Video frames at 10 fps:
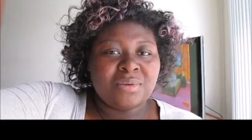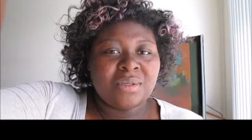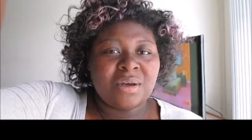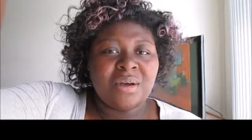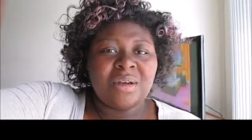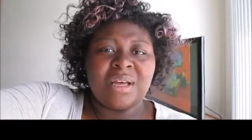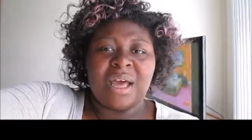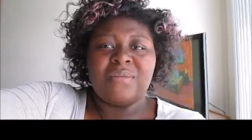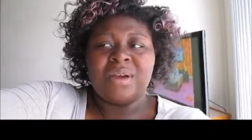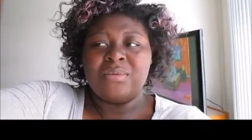new song.
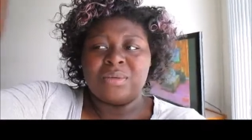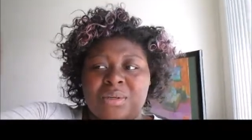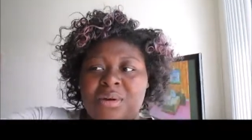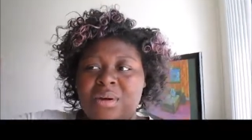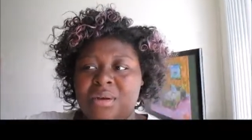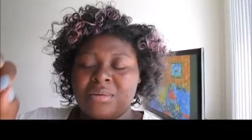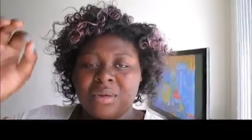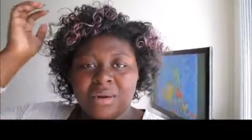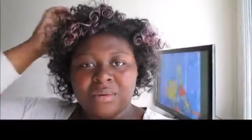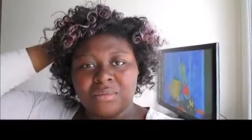I forgot what it's called. I'm,
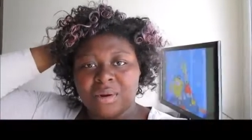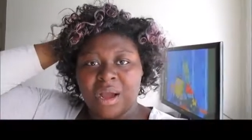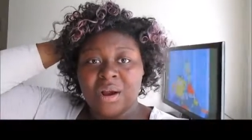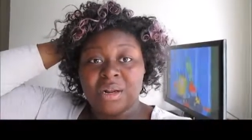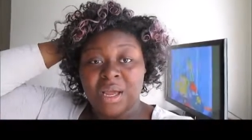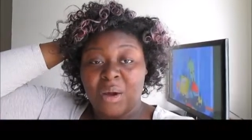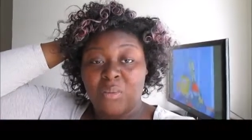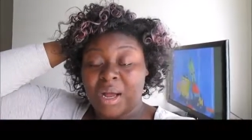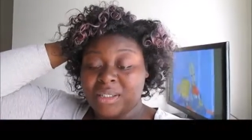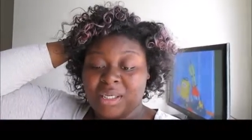I'm, I heard it. I
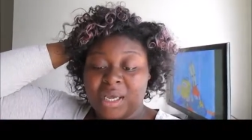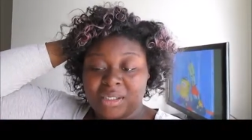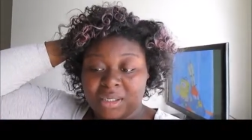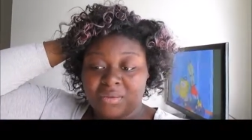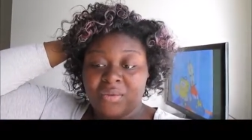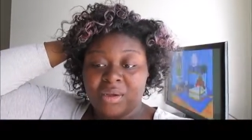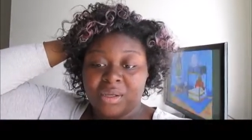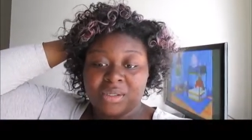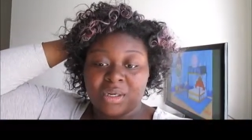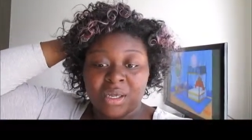watched it actually, the video
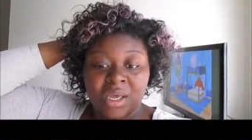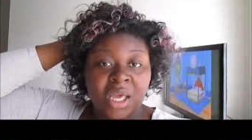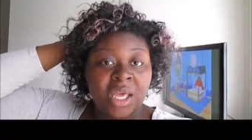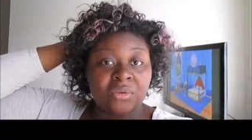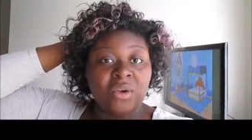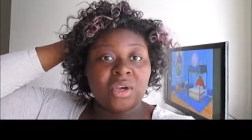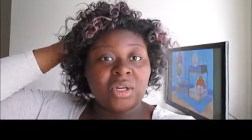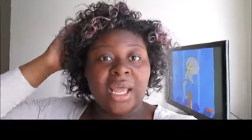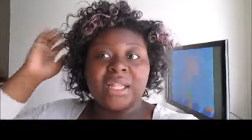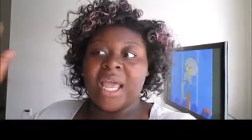yesterday. Very
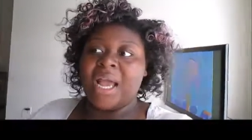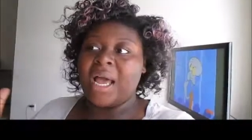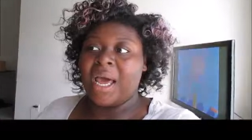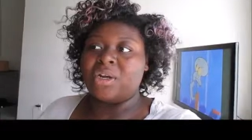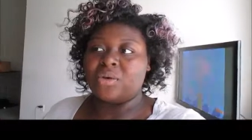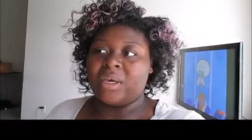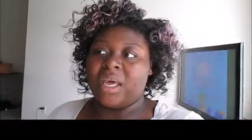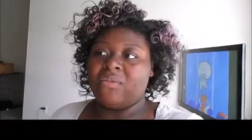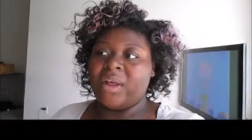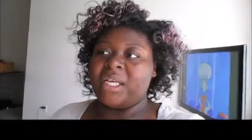like that kind of
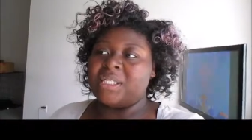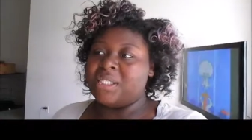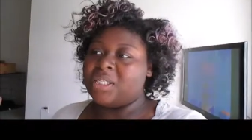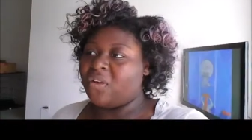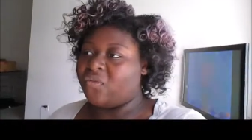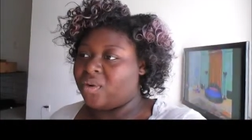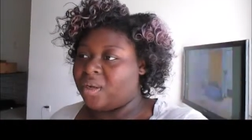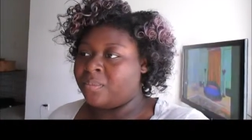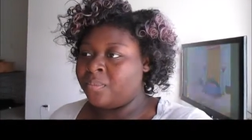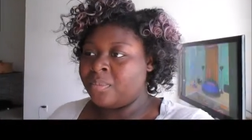creative. Like it's
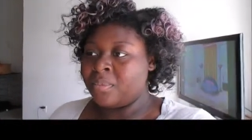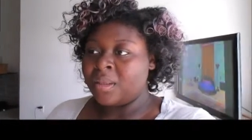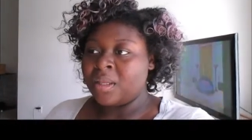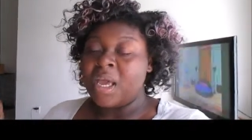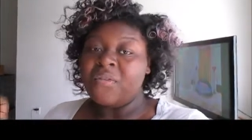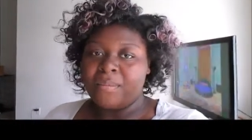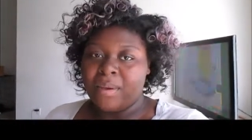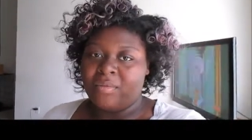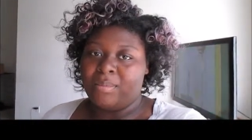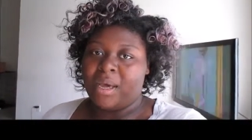different from
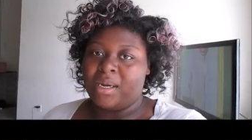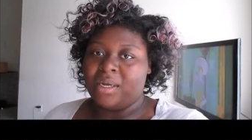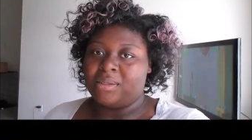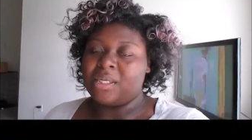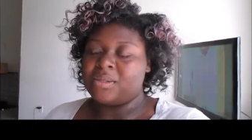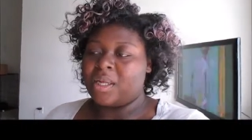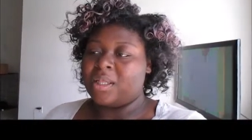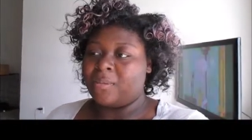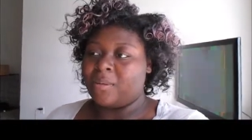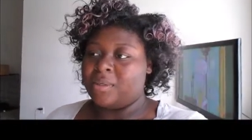everybody else. That's what I
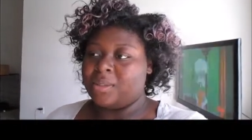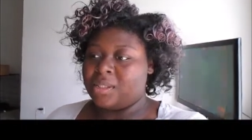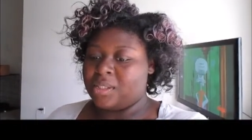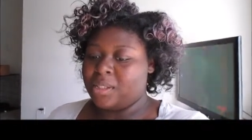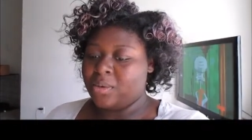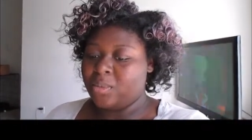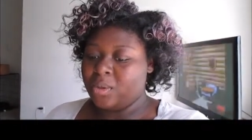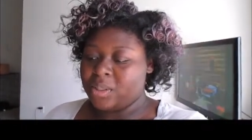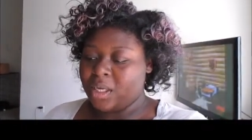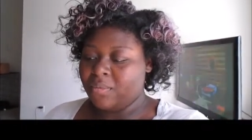think about B T S, because their
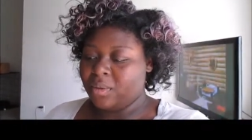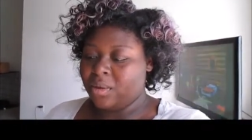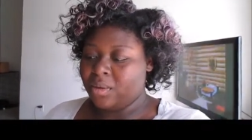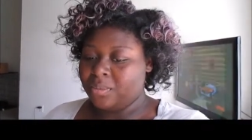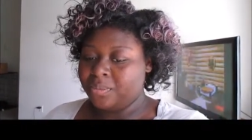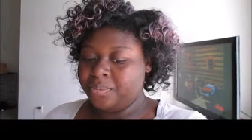music, even though